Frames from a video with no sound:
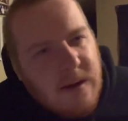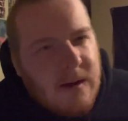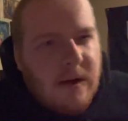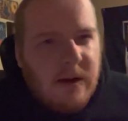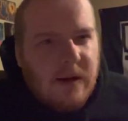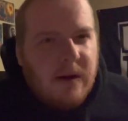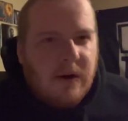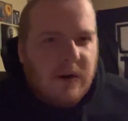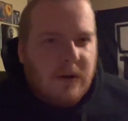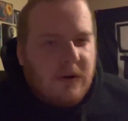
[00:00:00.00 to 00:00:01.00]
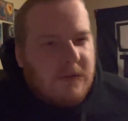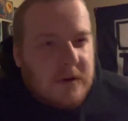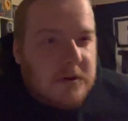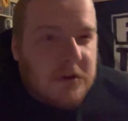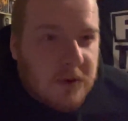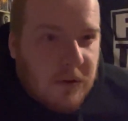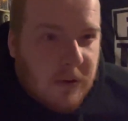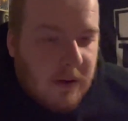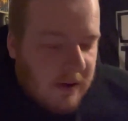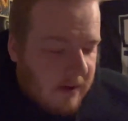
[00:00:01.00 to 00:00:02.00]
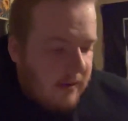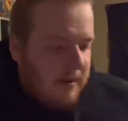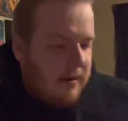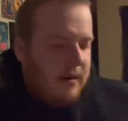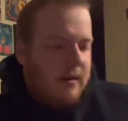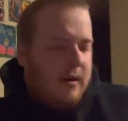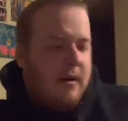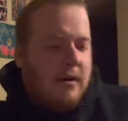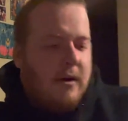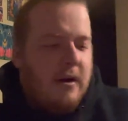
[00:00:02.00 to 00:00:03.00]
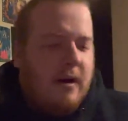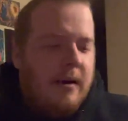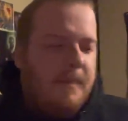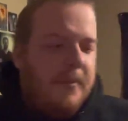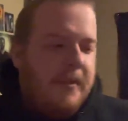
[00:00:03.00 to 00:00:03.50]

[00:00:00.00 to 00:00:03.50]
know if that's true or not. Okay.